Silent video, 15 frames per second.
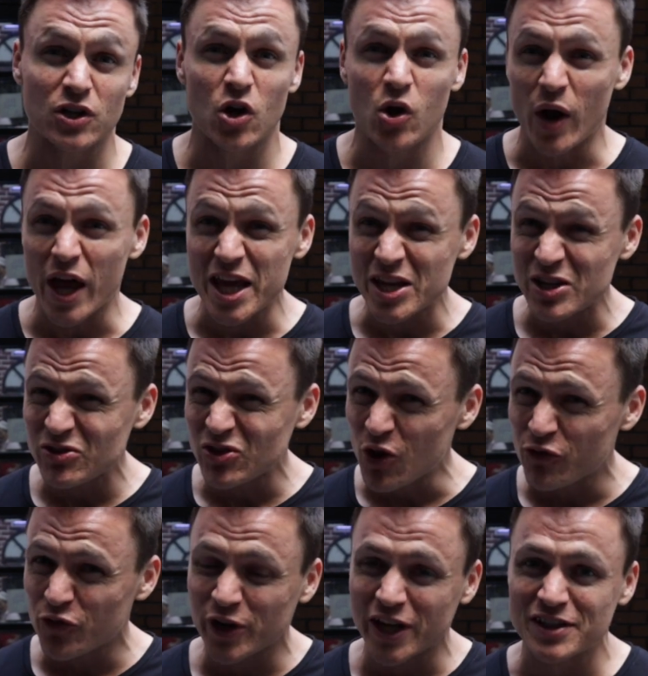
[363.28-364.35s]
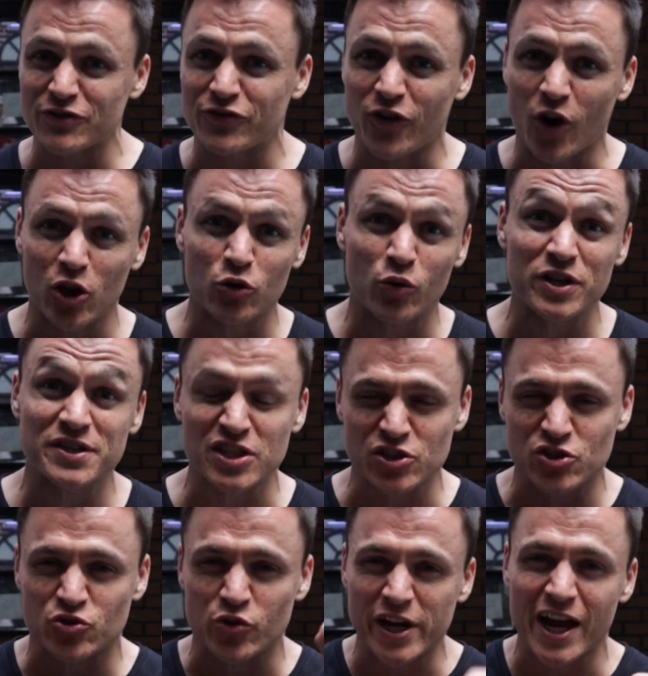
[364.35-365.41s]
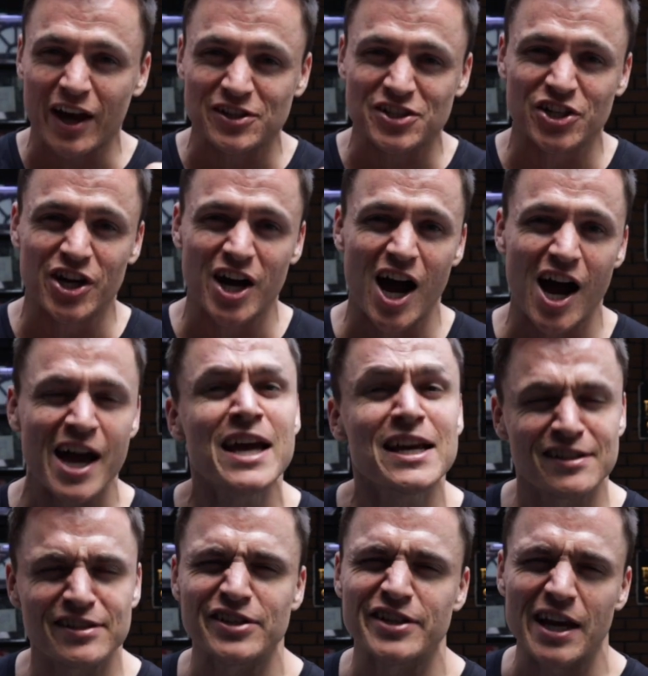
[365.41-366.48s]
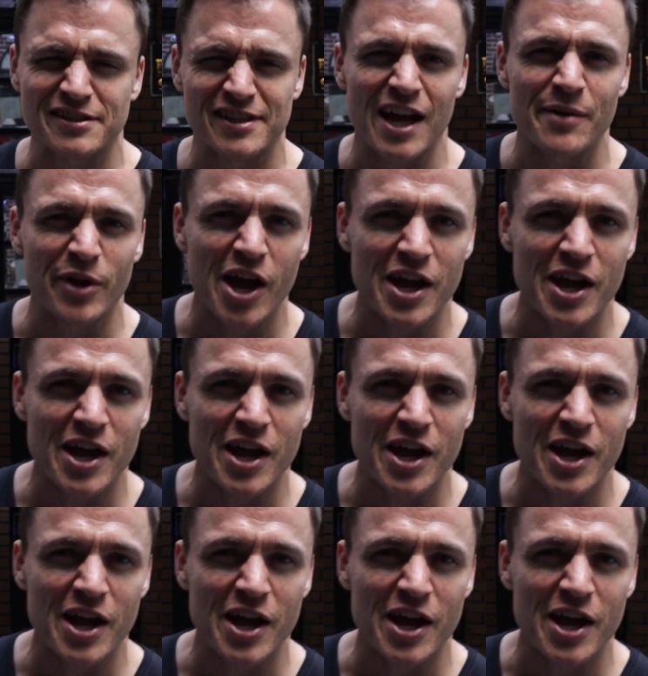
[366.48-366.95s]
below, and don't forget to follow us Straight Out of Shanghai. See you next time,